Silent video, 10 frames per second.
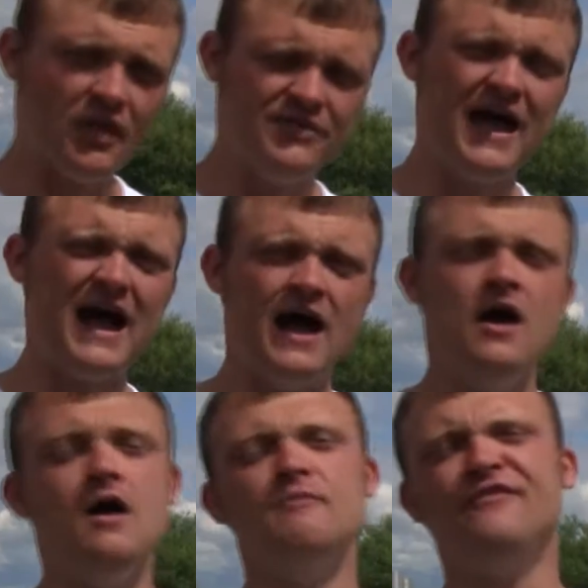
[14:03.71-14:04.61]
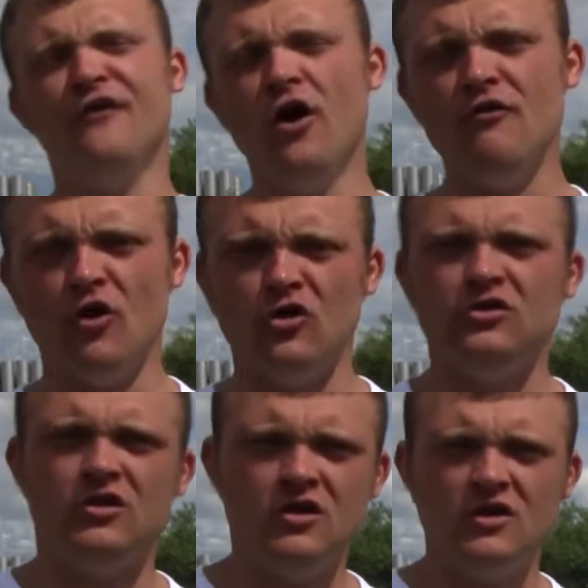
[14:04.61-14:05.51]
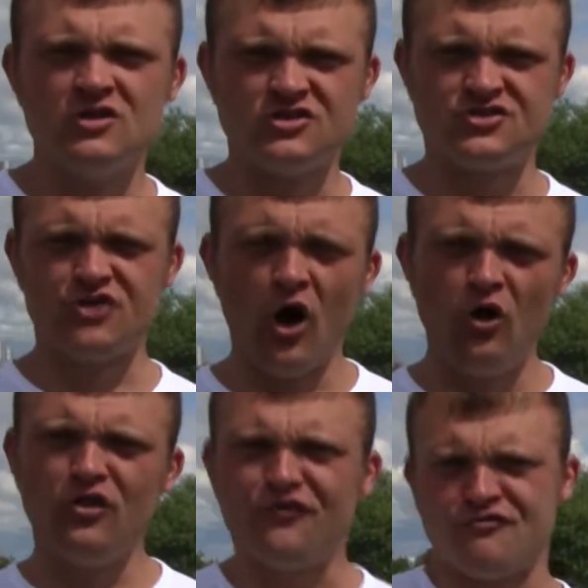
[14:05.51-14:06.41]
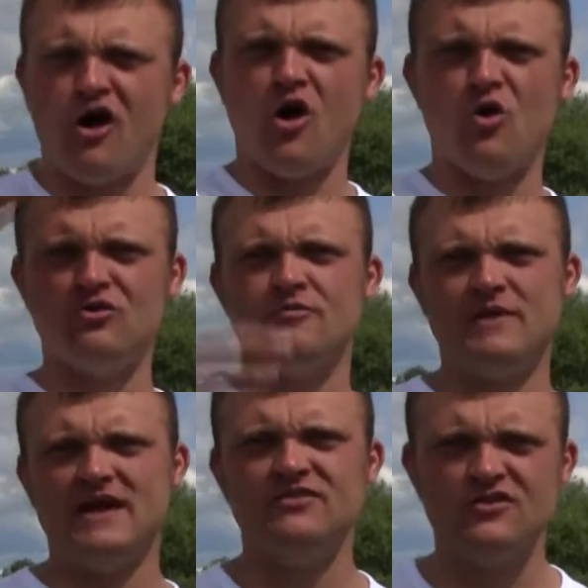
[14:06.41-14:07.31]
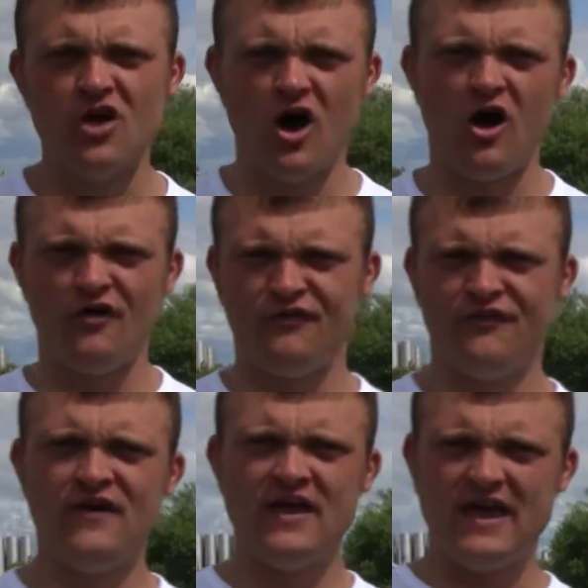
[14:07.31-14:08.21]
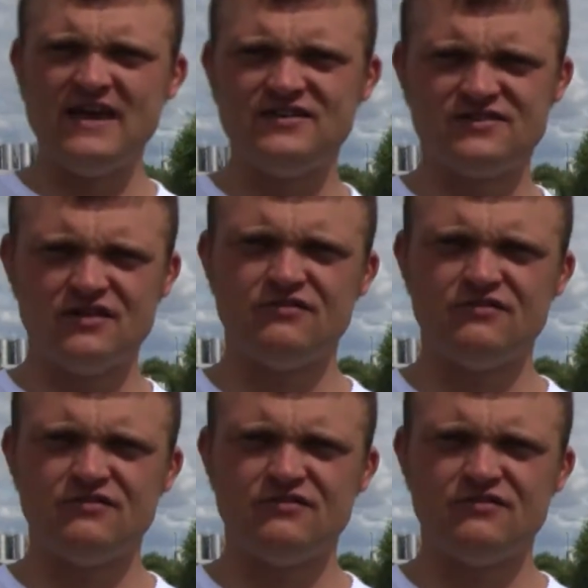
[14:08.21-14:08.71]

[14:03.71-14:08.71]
Now, before Hull stole the throne of being the northeast